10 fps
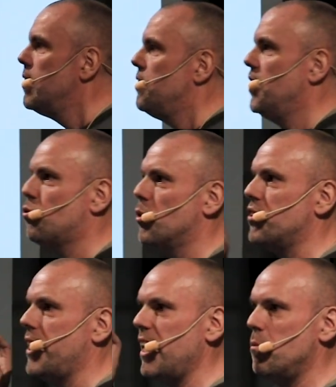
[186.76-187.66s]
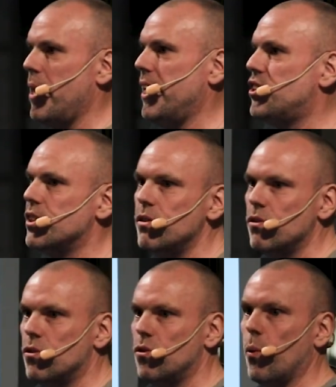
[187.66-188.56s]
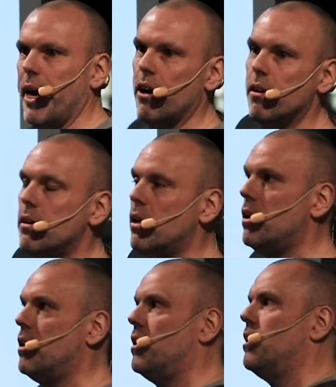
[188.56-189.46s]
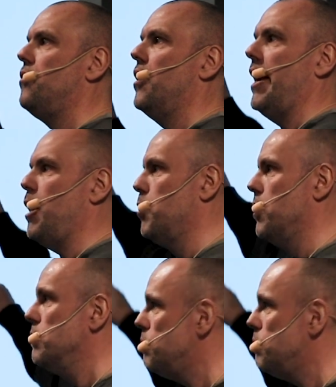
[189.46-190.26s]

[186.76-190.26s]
This was an animation where the label